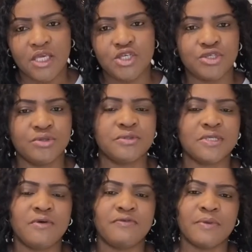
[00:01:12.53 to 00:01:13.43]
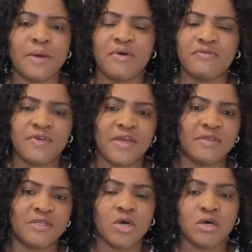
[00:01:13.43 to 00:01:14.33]
issues of about
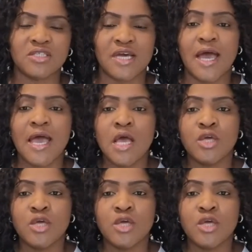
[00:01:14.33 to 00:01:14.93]
faith and culture.